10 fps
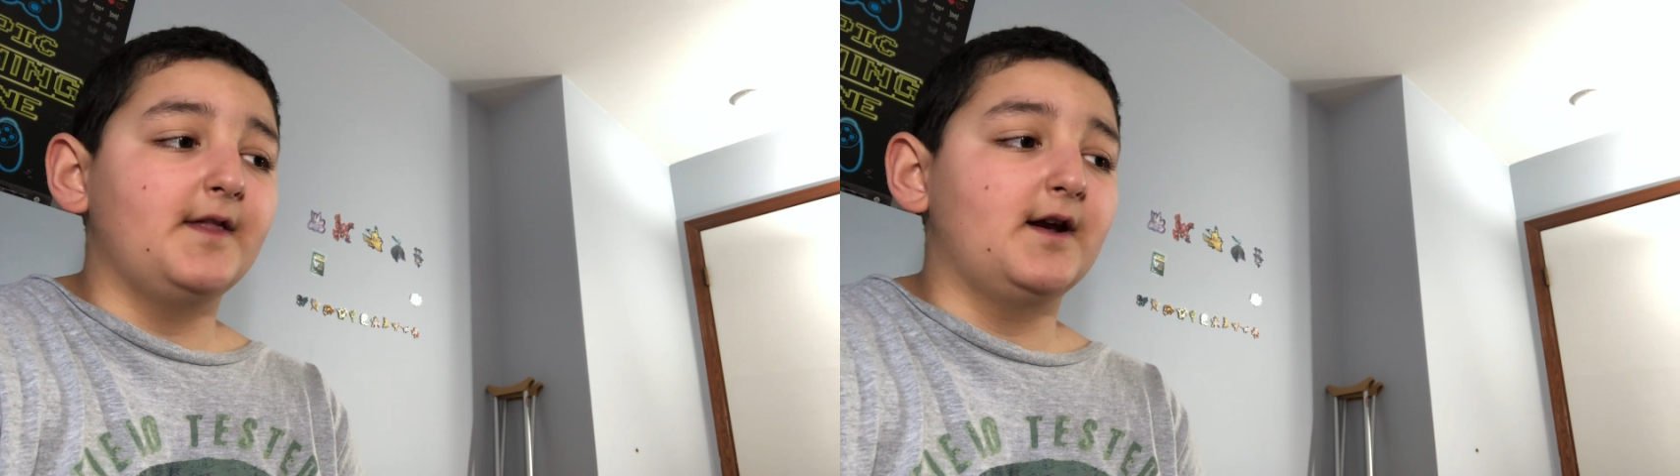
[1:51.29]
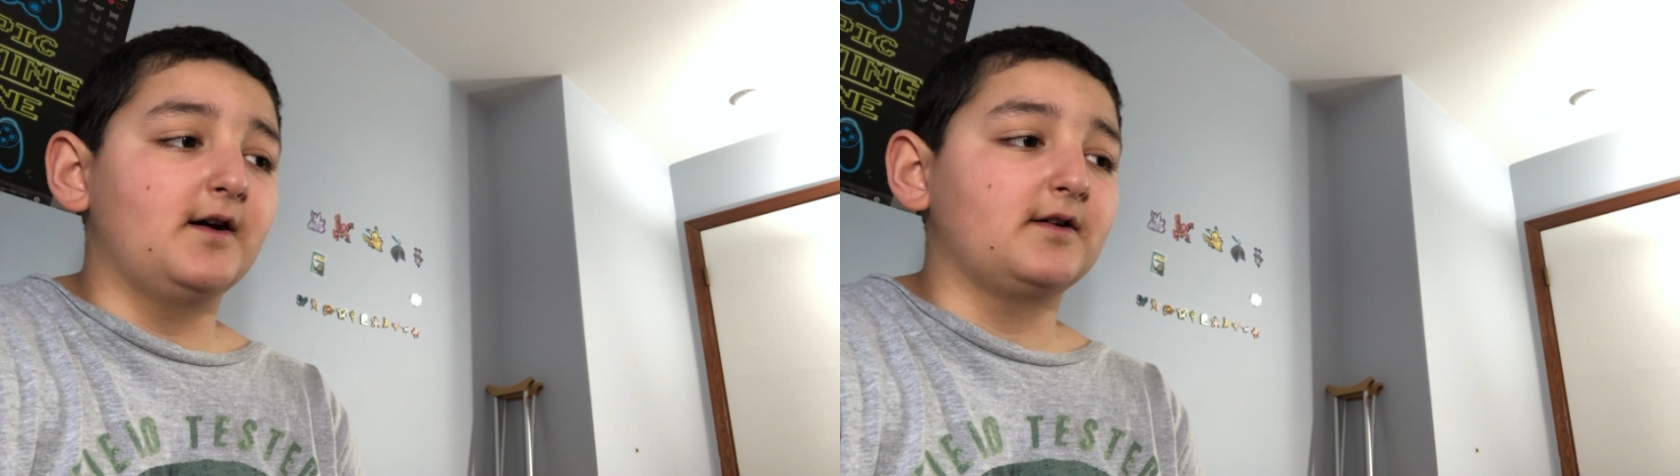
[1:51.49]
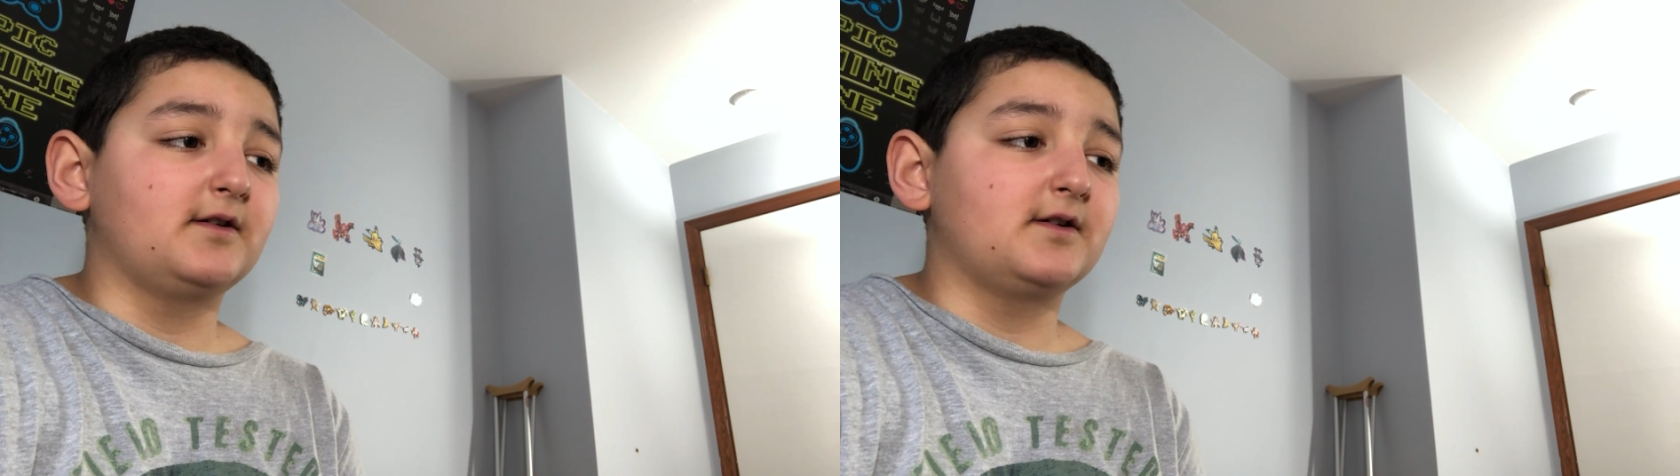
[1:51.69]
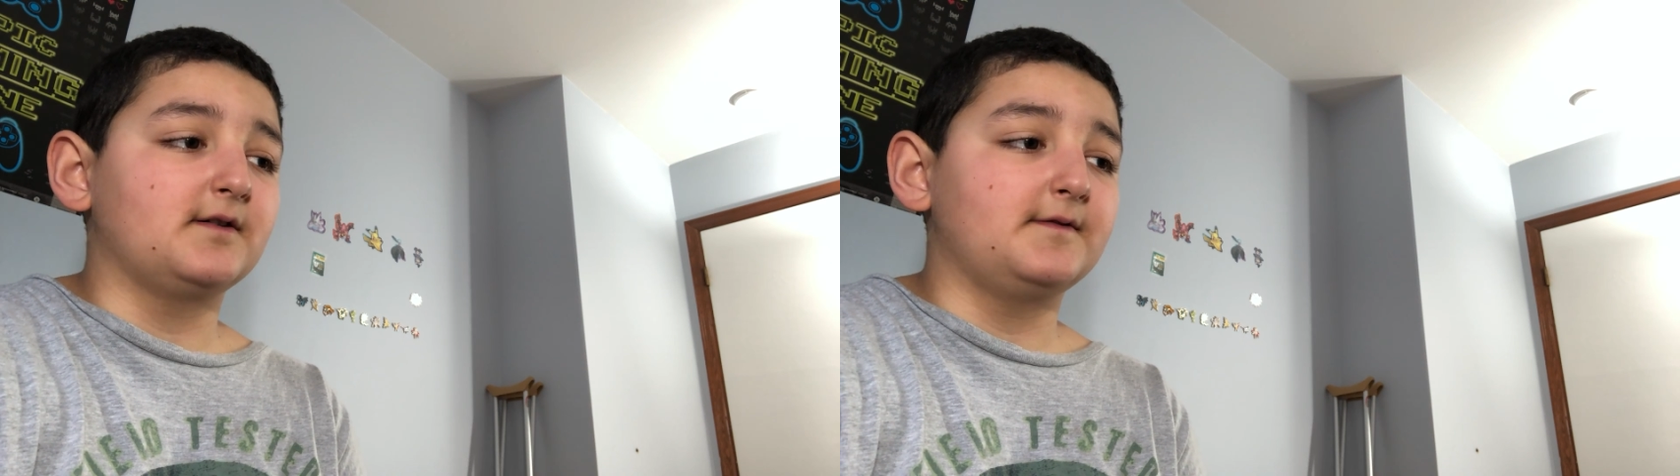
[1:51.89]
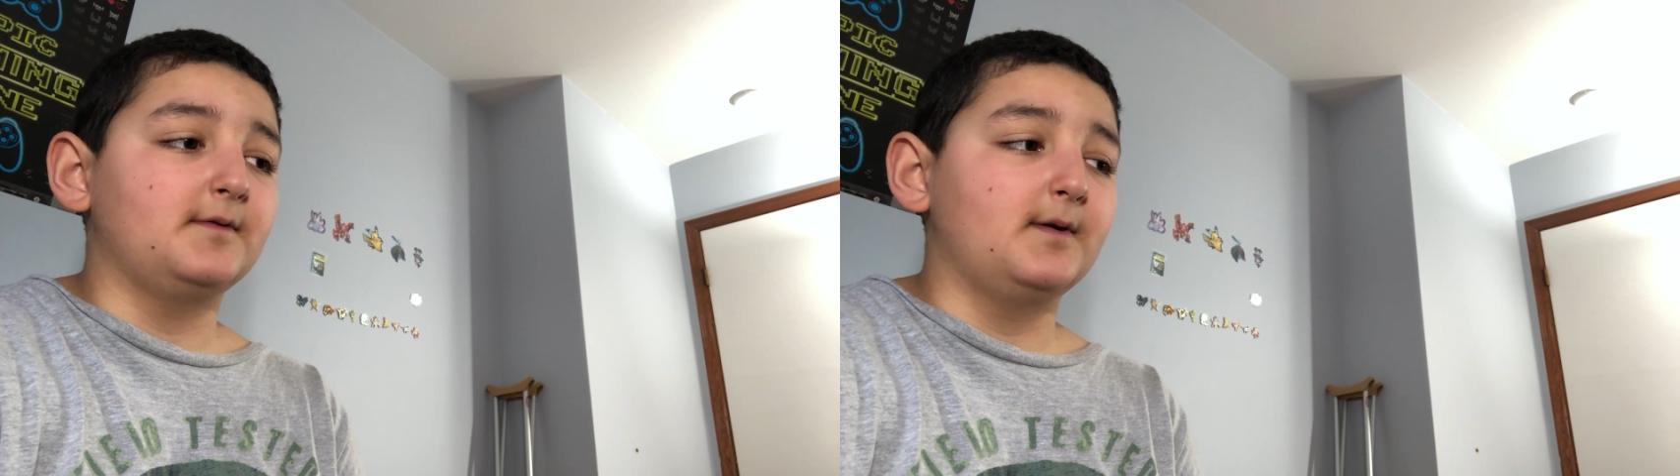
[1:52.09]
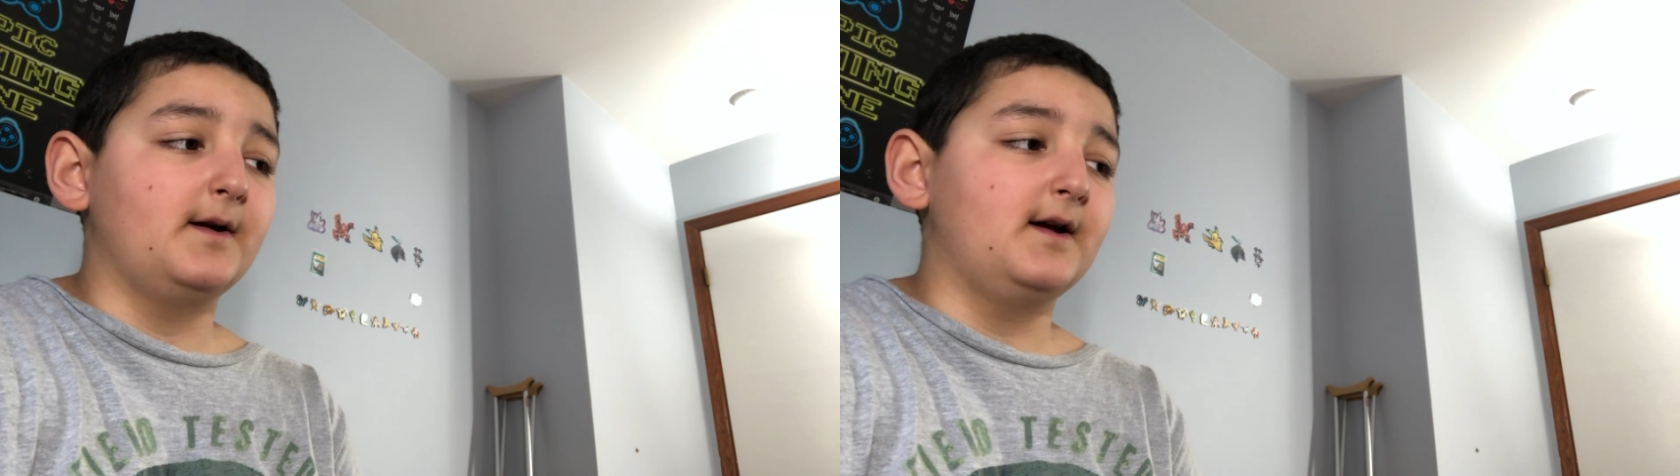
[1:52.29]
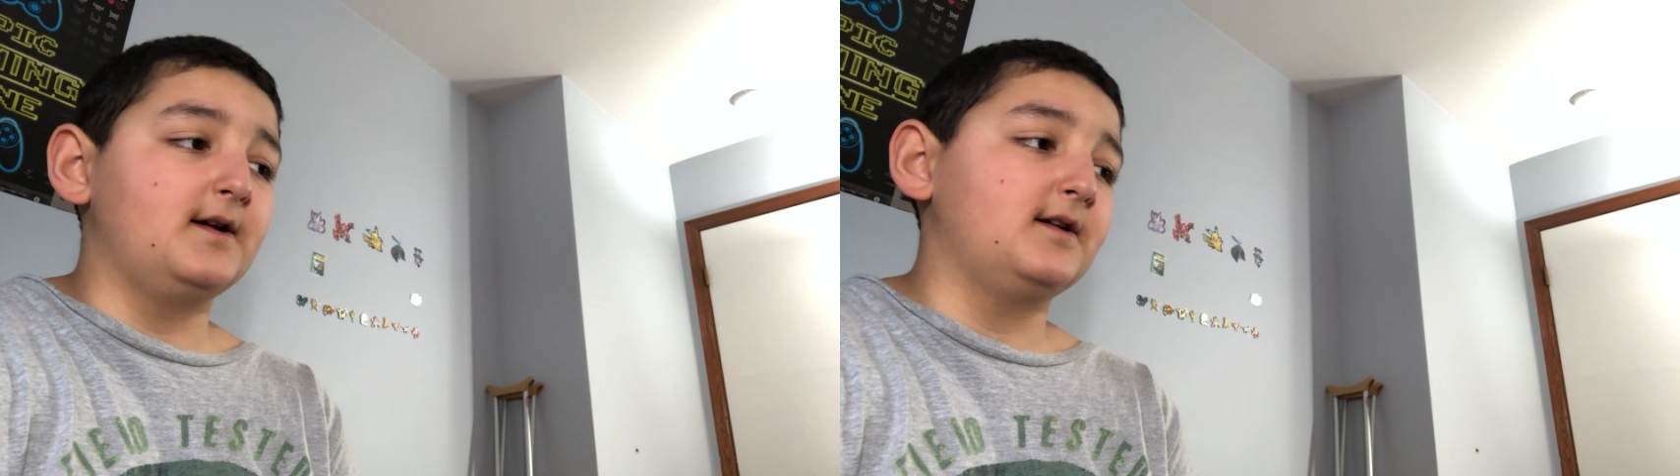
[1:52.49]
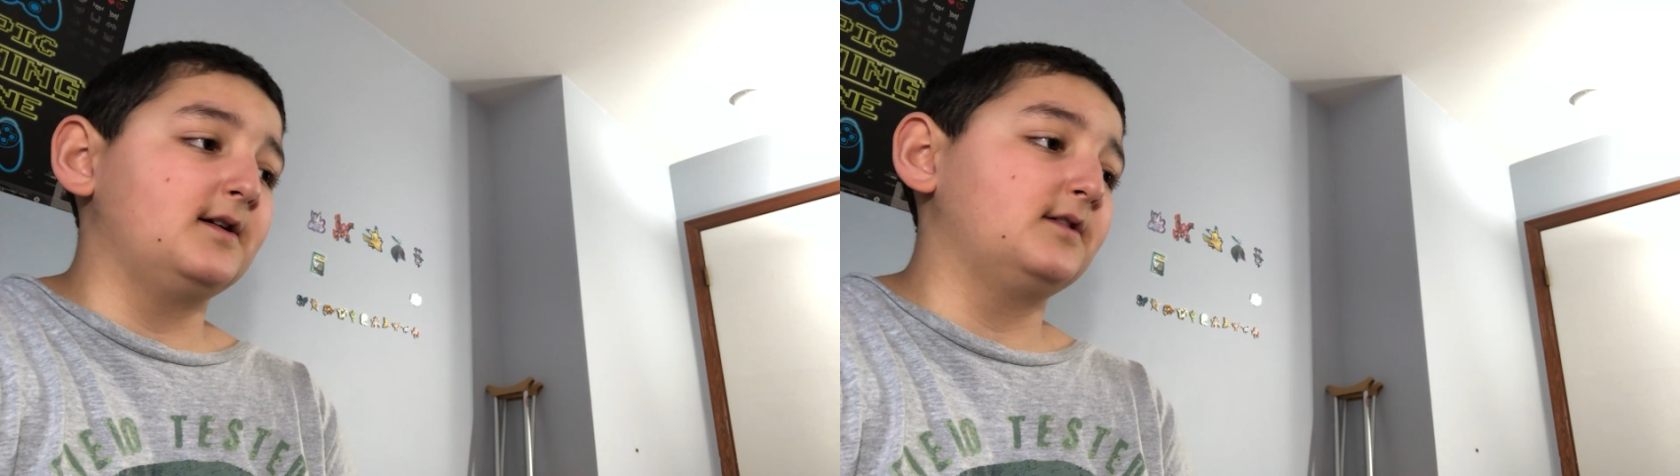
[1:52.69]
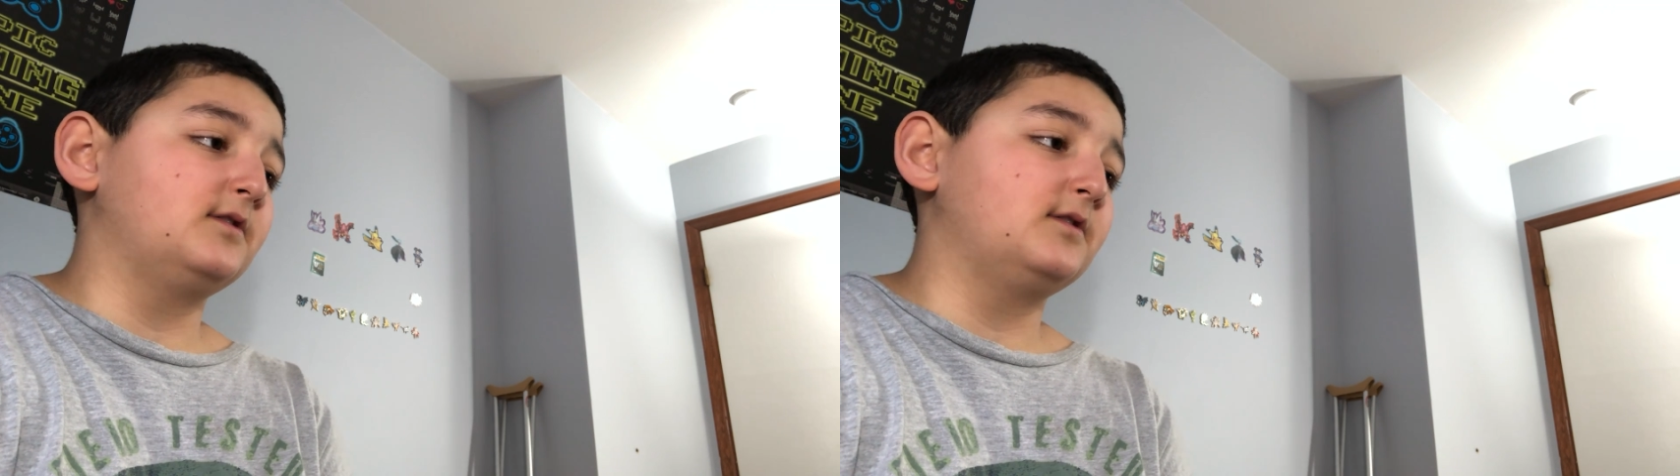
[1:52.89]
then I'll give away